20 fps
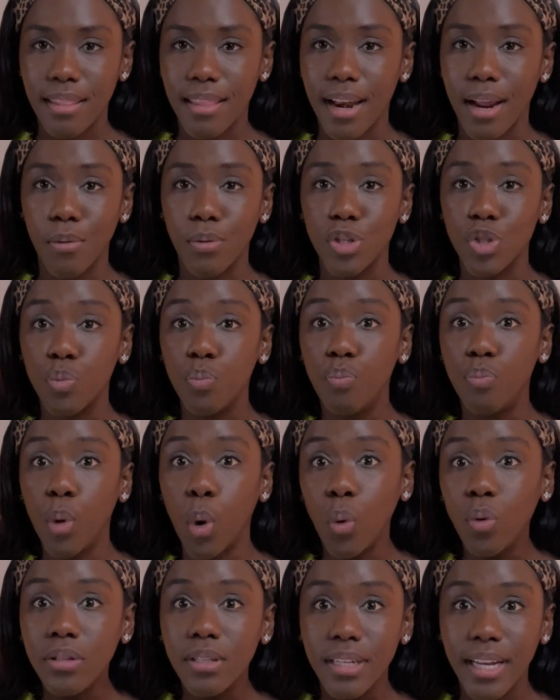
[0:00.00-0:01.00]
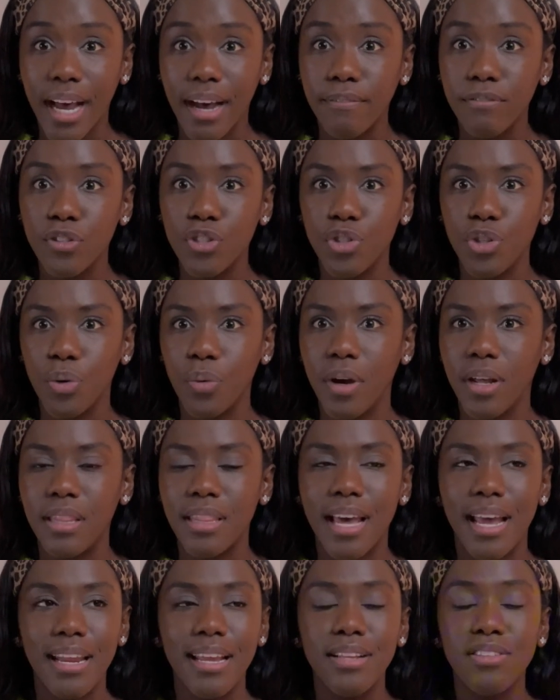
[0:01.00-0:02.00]
that I was bold enough to do it,
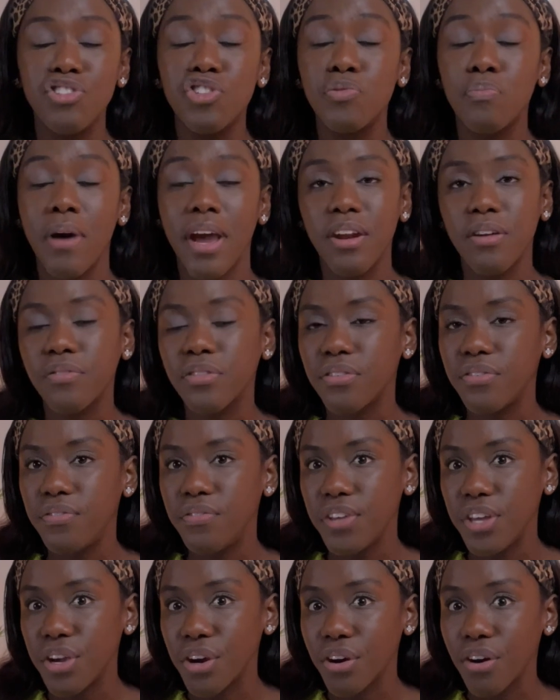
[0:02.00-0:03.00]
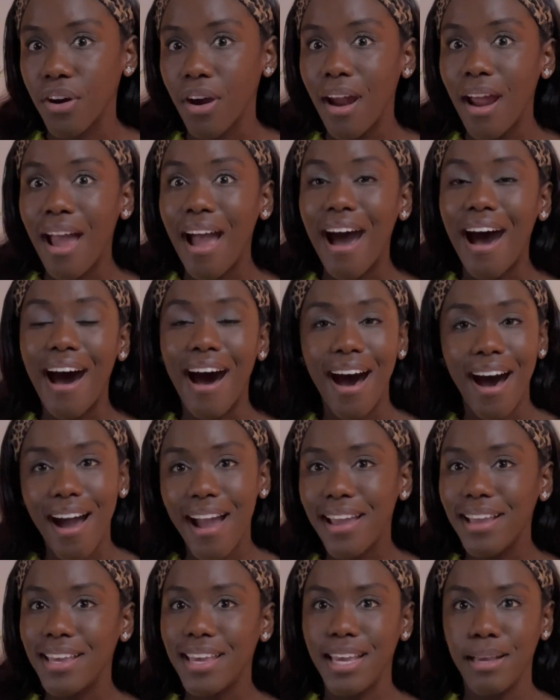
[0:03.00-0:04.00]
that in spite of the fear,
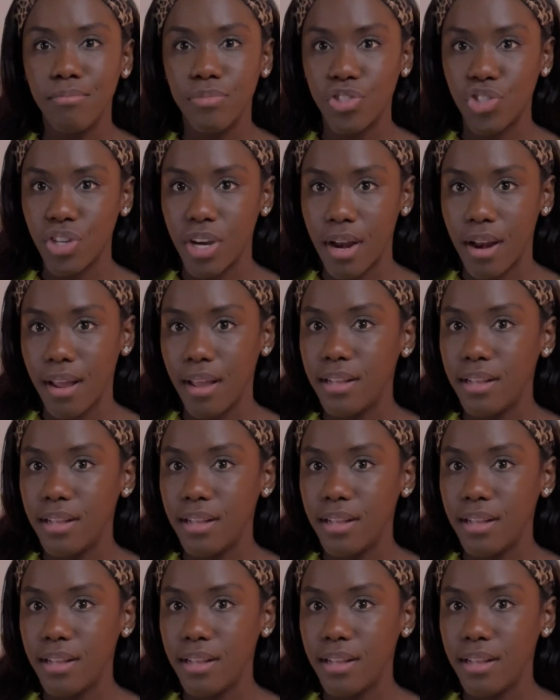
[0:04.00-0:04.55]
I came to China.